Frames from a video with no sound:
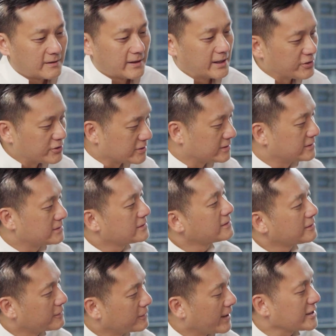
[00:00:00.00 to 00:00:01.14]
Angel,
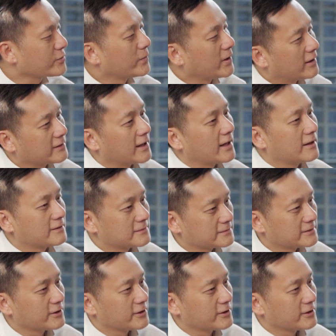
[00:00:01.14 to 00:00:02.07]
rest well now,